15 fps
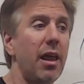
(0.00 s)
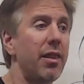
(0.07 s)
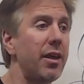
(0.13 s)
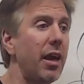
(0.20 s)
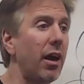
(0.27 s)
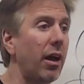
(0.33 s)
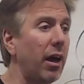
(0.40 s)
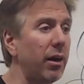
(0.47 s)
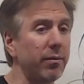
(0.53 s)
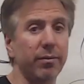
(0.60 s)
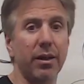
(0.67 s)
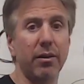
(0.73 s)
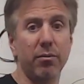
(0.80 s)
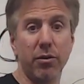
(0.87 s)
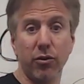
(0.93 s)

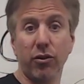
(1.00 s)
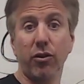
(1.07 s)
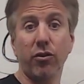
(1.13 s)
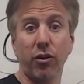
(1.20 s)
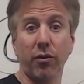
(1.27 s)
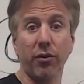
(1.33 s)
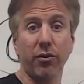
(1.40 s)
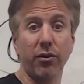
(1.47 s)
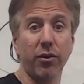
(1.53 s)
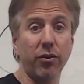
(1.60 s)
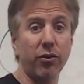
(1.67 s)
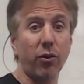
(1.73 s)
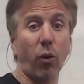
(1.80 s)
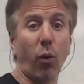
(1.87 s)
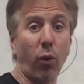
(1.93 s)
in music
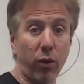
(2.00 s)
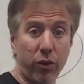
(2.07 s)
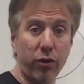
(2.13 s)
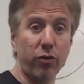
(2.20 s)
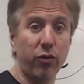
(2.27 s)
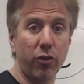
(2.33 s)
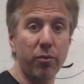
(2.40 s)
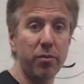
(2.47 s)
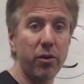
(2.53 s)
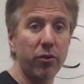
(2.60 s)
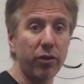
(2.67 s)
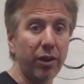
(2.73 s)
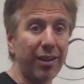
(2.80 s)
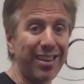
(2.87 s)
services or YouTube Music.